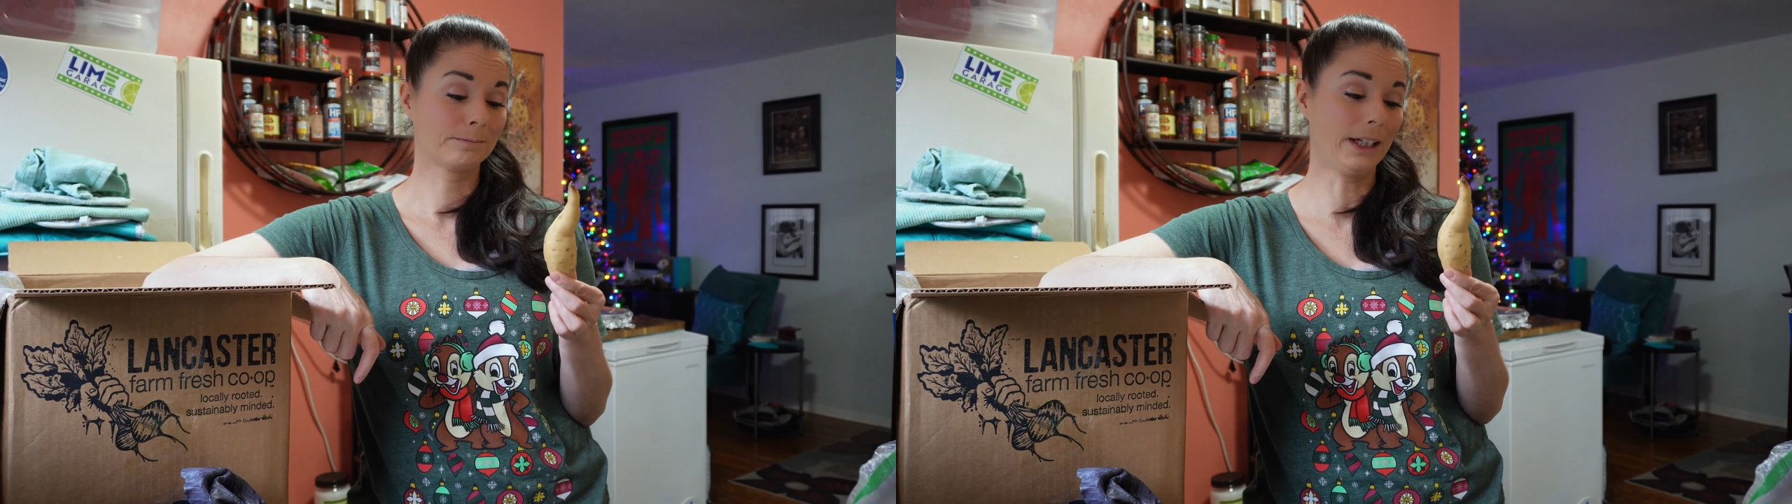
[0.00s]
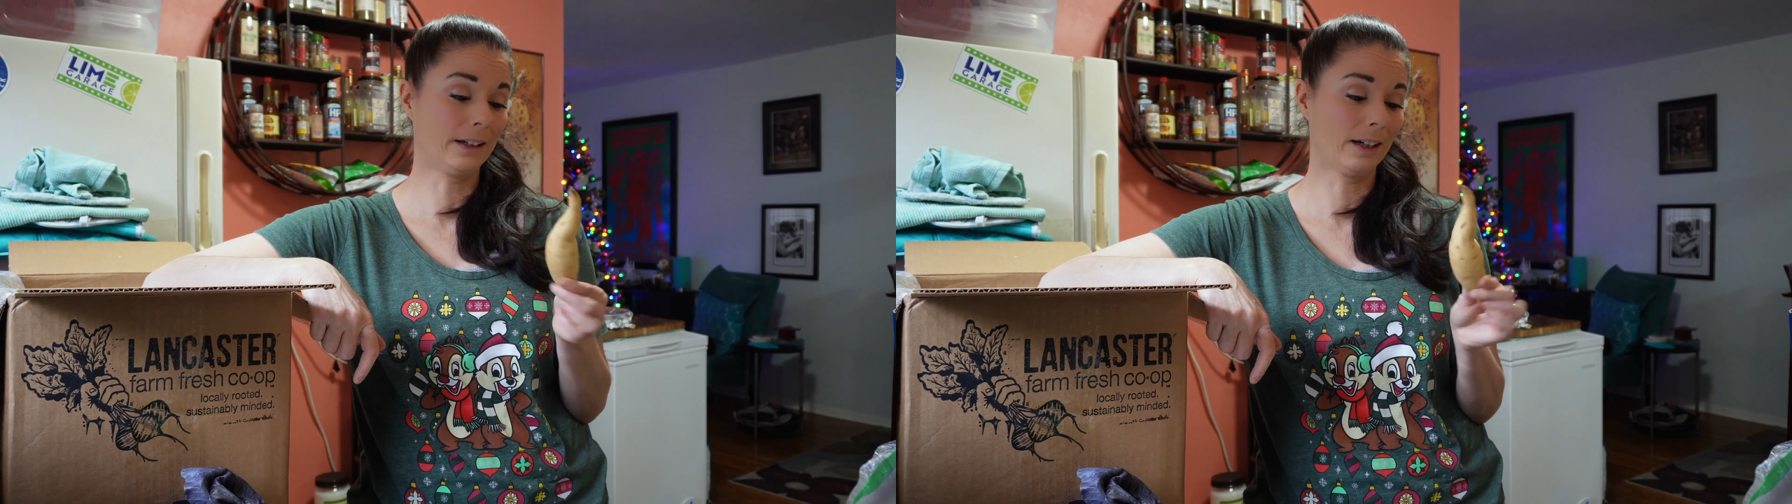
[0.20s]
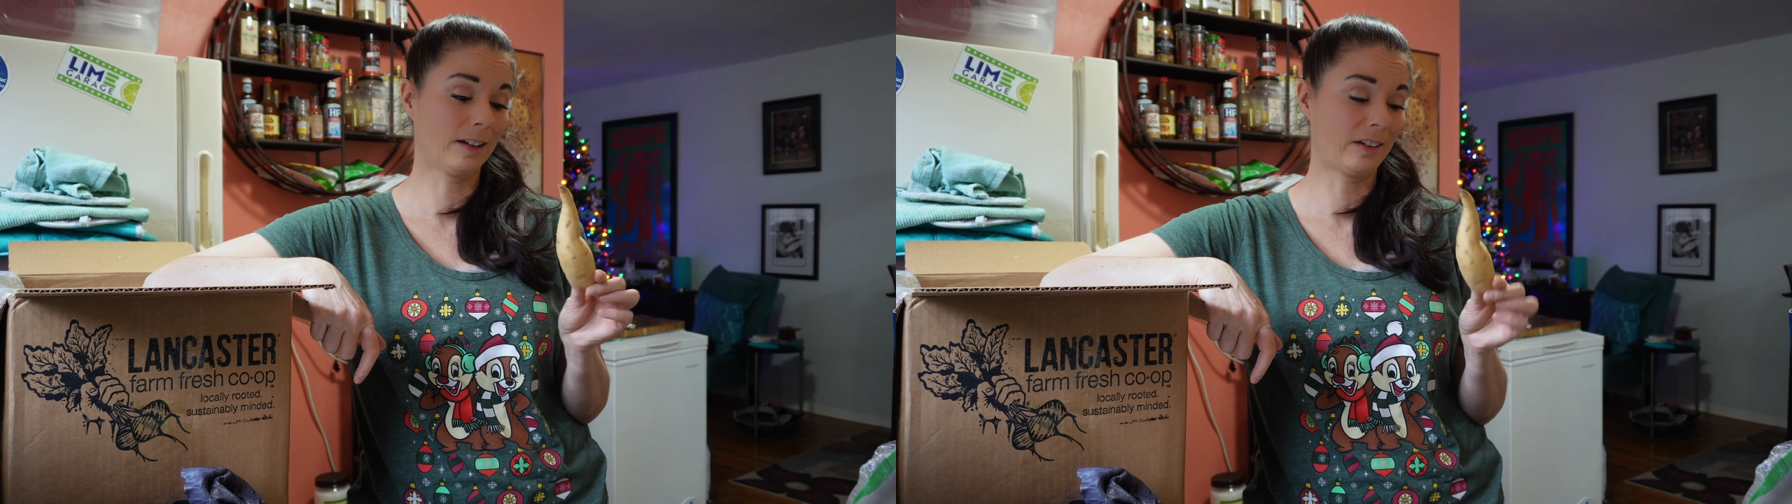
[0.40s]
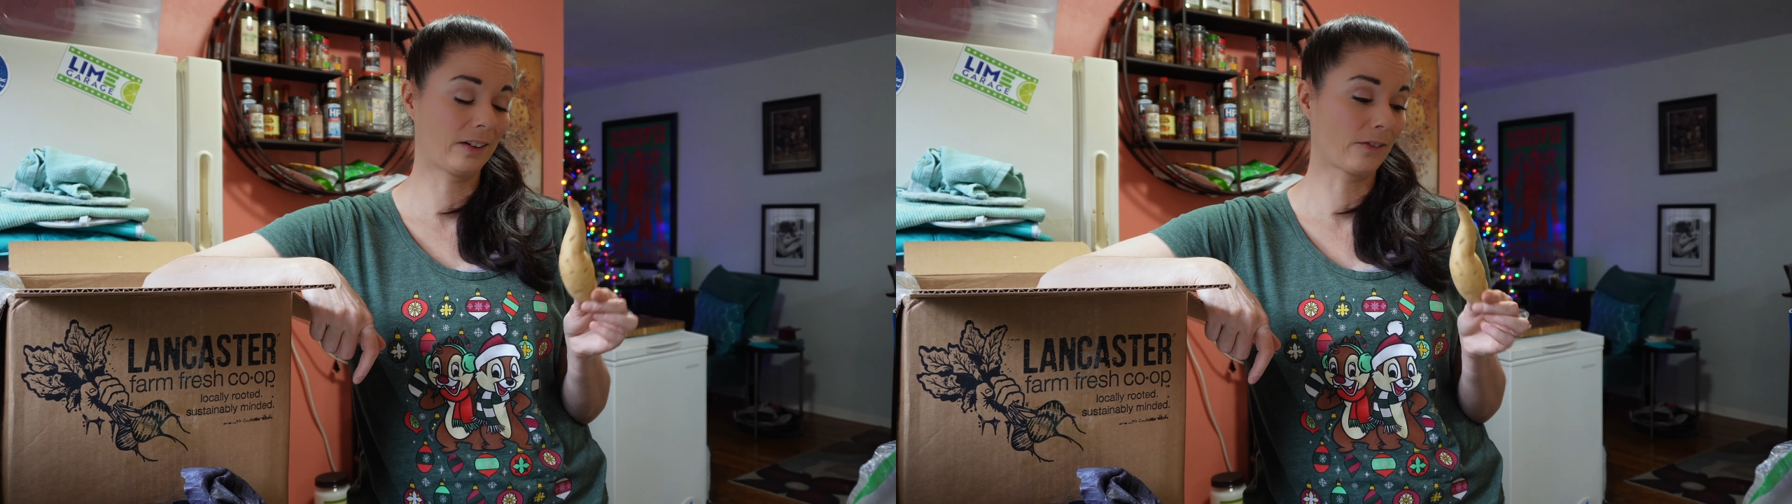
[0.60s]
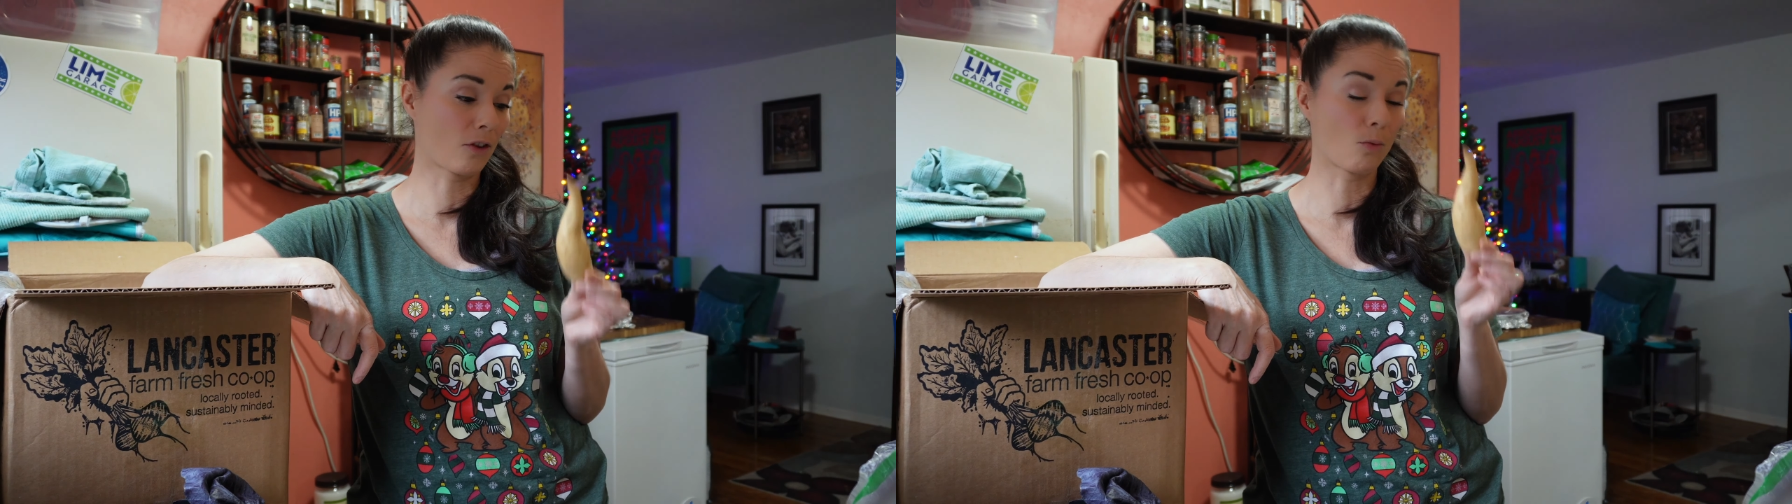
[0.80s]

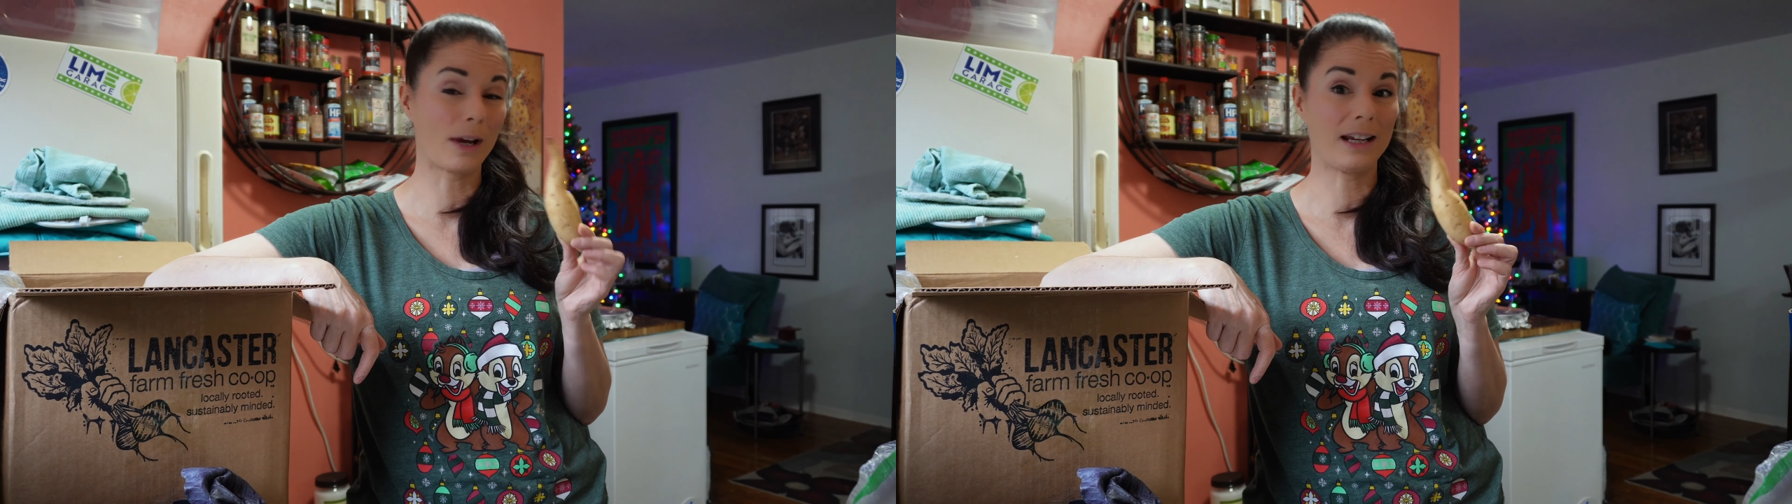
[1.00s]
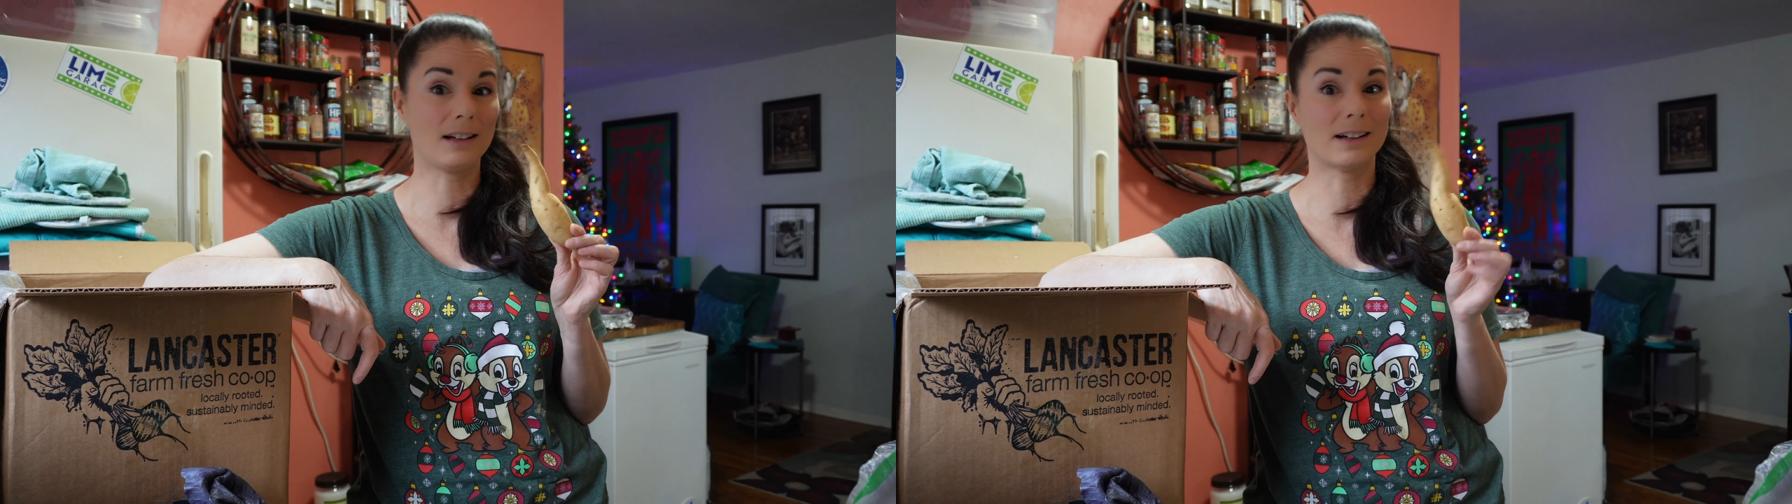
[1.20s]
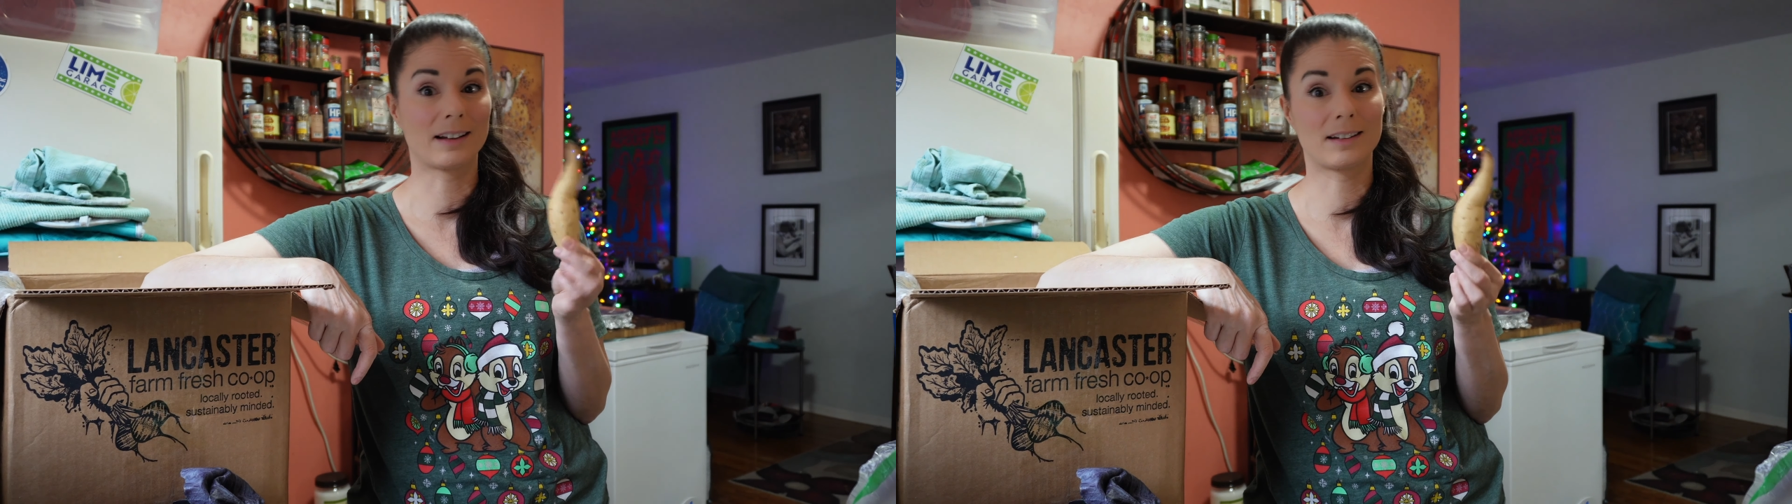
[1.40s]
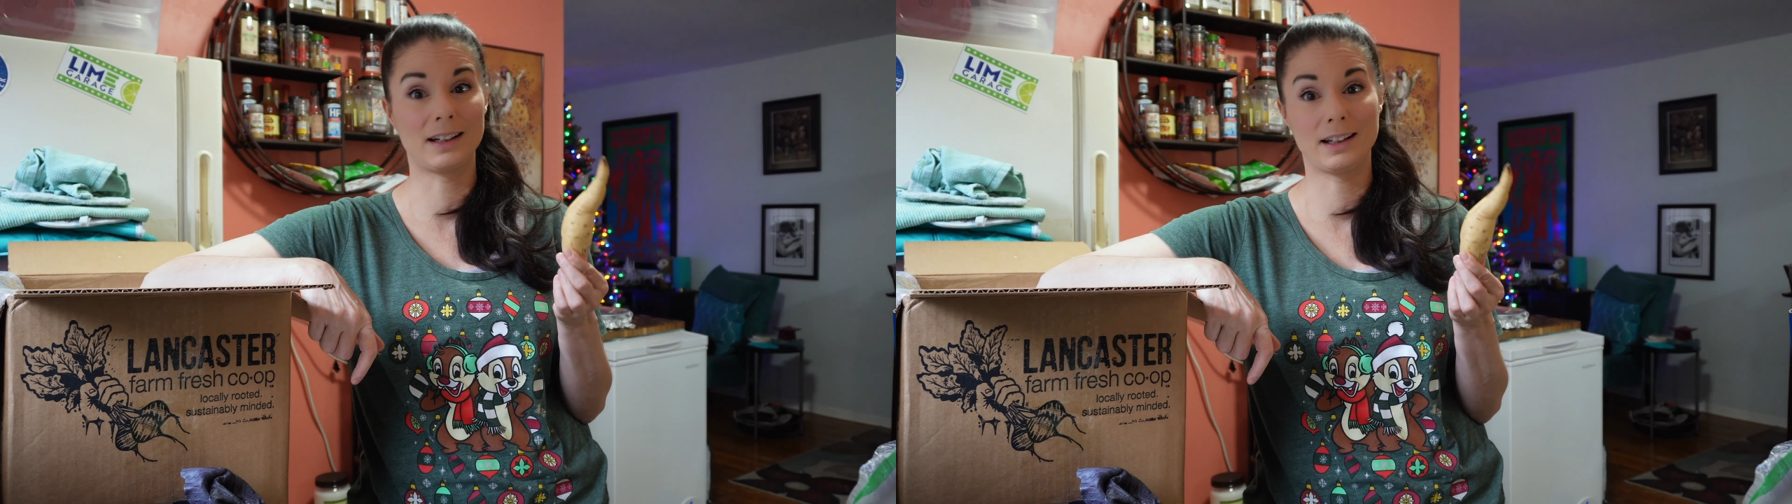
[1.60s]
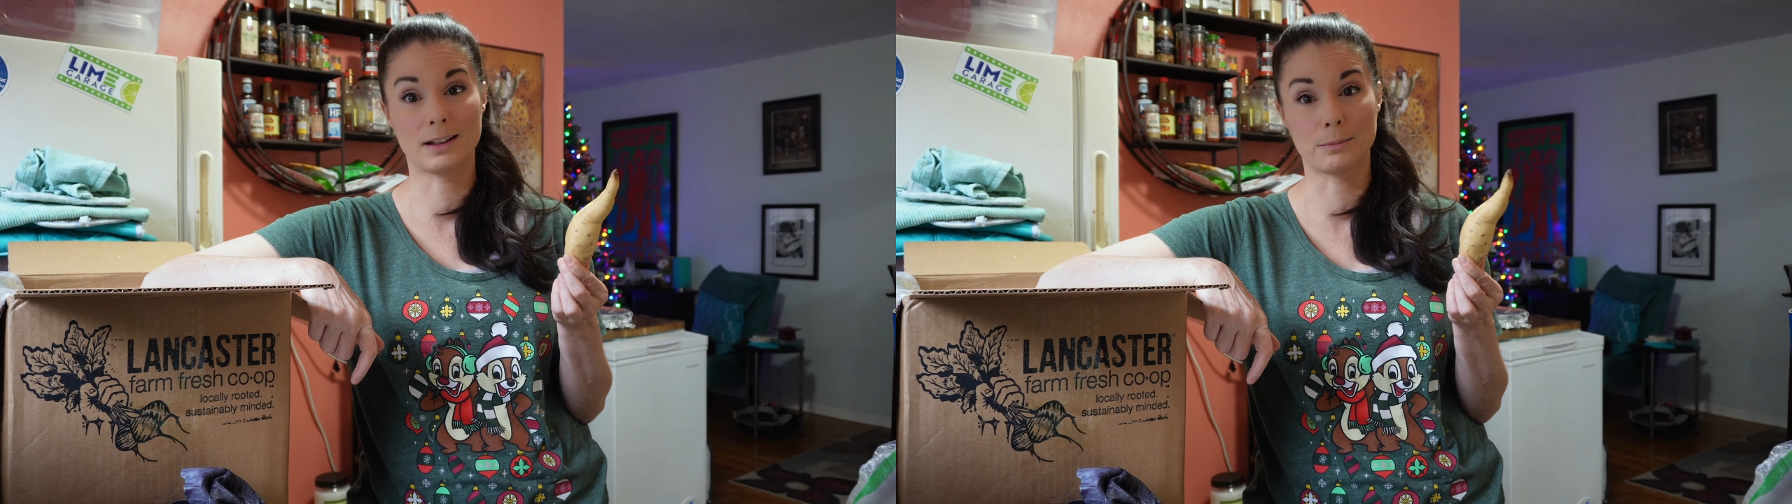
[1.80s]
because of the way he likes
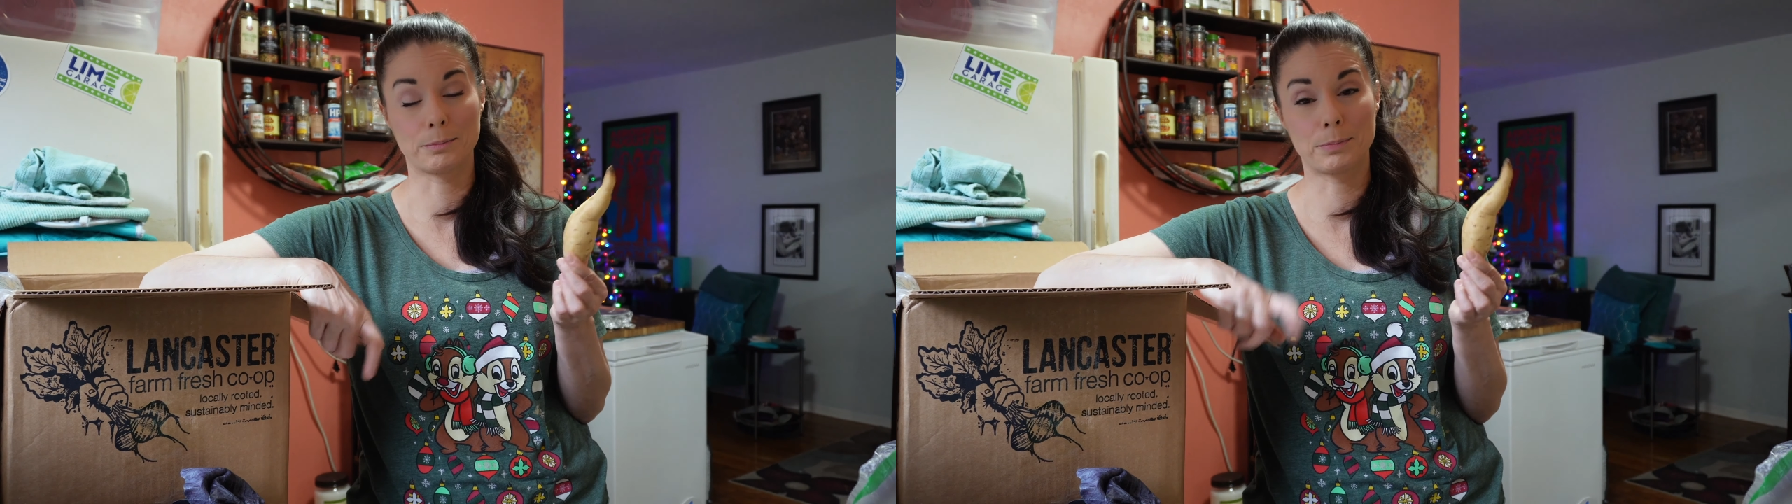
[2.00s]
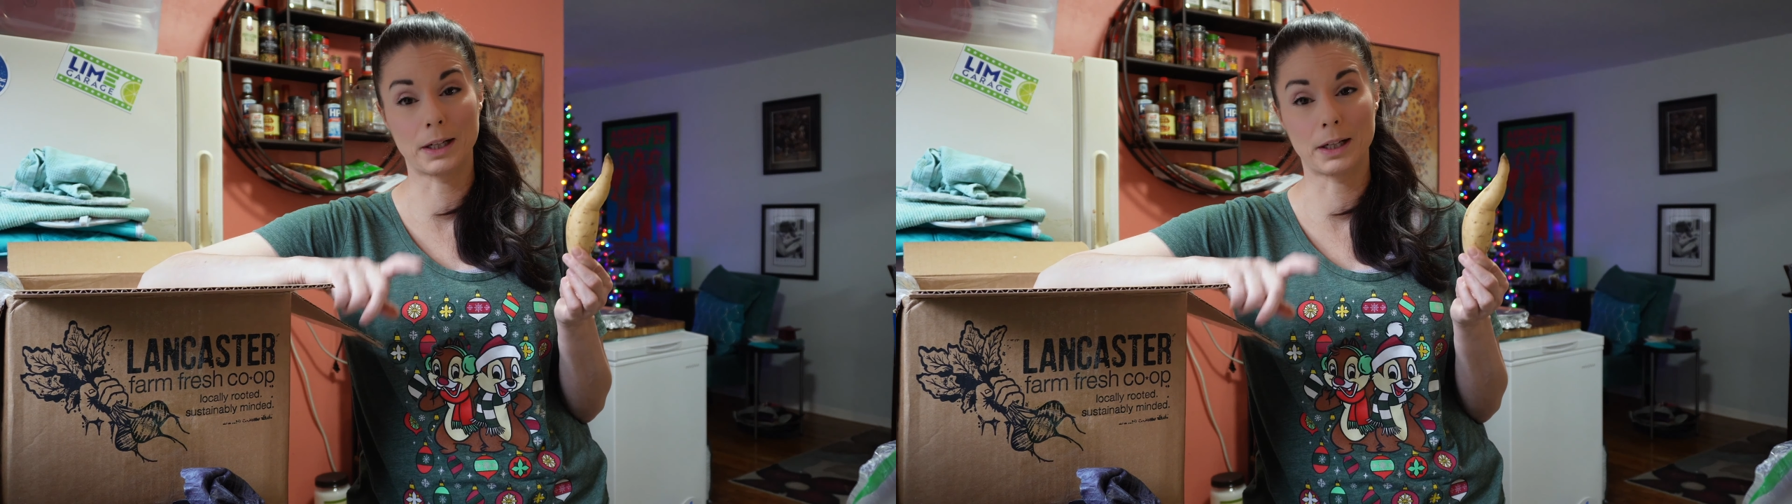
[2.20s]
to eat them,